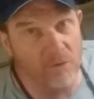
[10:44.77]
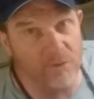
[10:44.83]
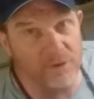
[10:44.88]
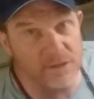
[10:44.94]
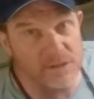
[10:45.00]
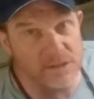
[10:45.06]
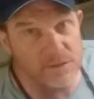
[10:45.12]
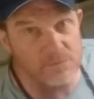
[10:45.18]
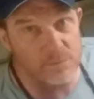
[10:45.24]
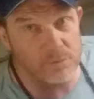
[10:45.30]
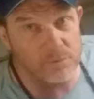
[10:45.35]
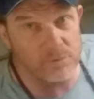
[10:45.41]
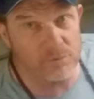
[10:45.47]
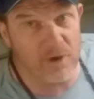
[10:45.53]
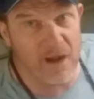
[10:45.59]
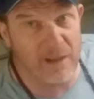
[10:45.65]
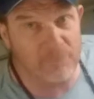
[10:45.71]
this
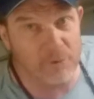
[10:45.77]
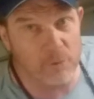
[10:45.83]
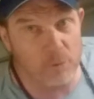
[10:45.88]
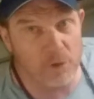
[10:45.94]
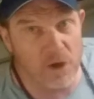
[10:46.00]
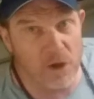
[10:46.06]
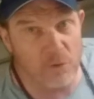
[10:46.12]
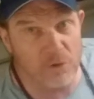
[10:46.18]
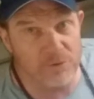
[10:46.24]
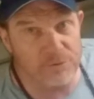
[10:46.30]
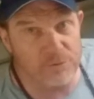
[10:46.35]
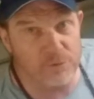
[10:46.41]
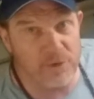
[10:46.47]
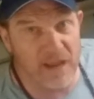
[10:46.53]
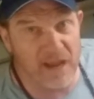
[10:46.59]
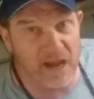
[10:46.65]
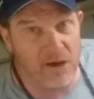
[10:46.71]
crap that we're going
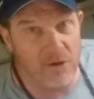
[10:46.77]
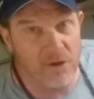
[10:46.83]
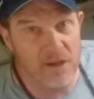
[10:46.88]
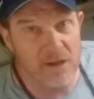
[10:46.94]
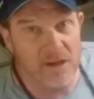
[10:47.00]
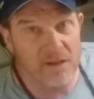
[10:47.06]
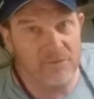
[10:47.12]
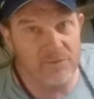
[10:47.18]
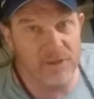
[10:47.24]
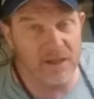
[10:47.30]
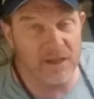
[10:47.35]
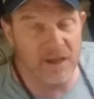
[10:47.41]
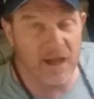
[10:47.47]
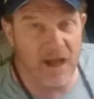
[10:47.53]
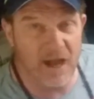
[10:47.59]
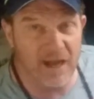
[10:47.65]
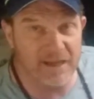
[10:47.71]
through now,
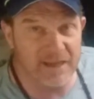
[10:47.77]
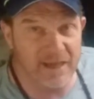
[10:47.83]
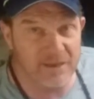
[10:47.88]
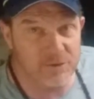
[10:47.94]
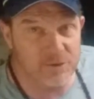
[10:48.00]
that I get